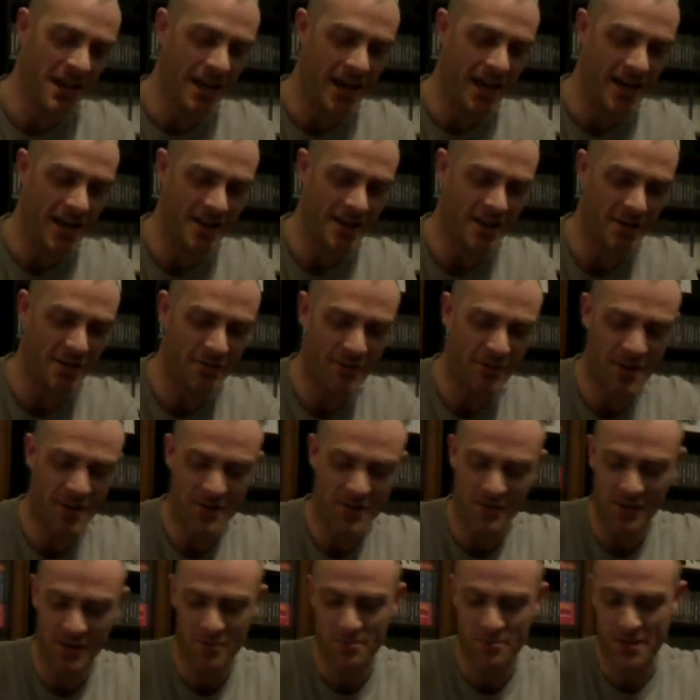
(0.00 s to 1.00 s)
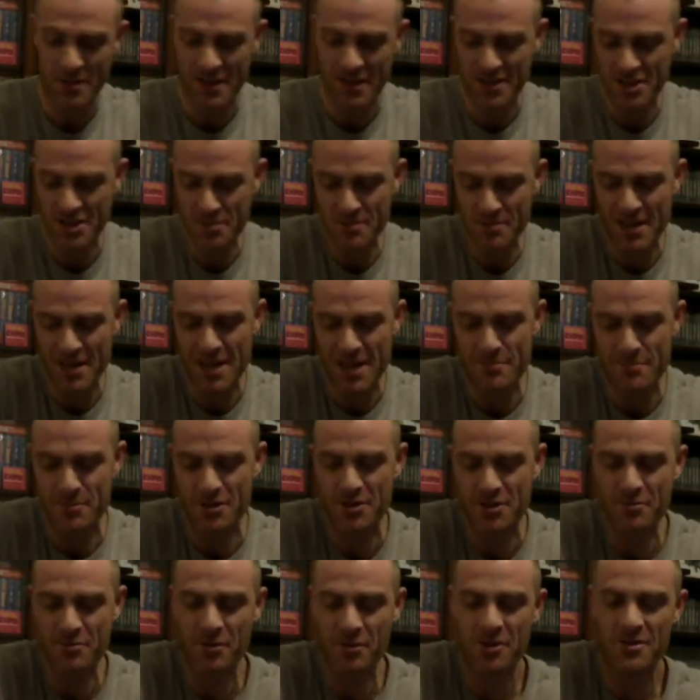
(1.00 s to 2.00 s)
And the first thing I picked up, and
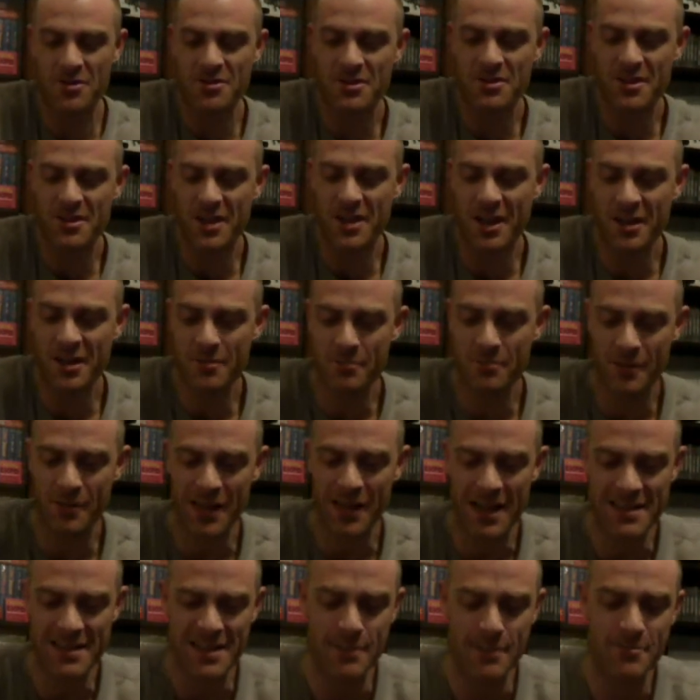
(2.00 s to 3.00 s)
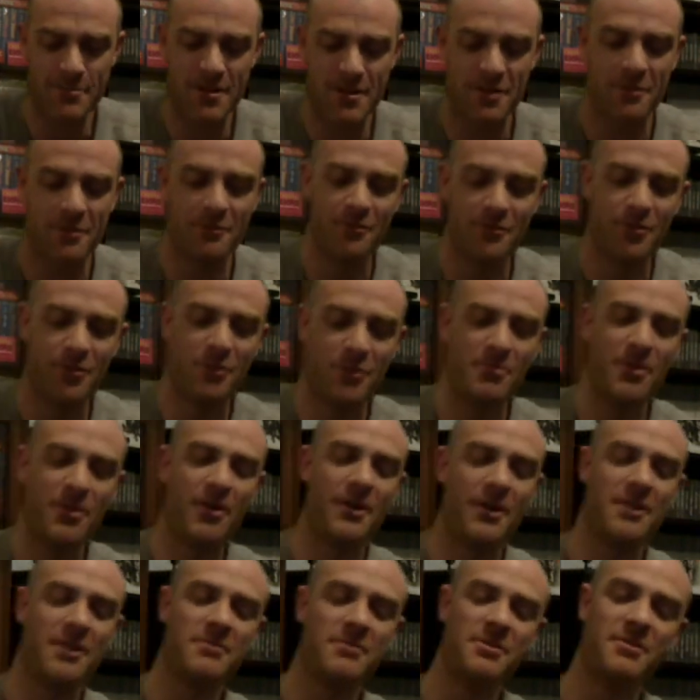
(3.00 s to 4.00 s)
anybody who watched my latest episode of the 4
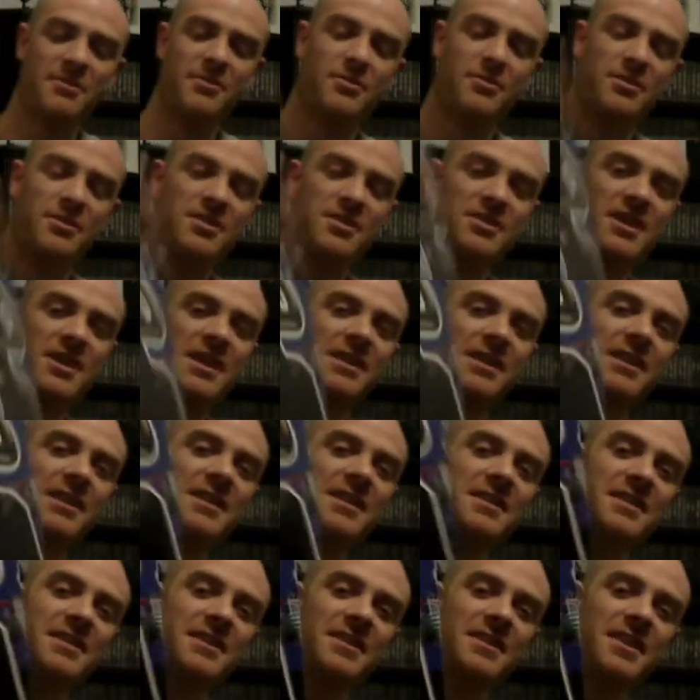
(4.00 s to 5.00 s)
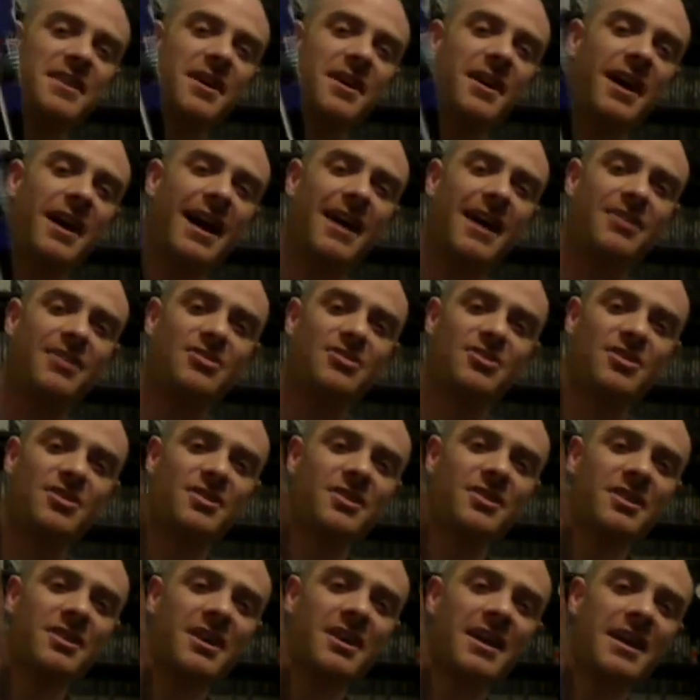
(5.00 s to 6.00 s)
Pint would have already seen this in
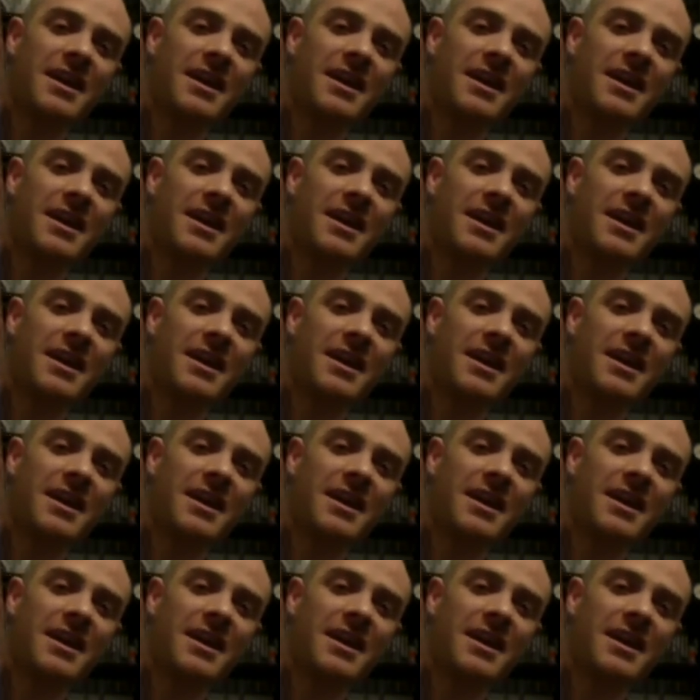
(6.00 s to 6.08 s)
action,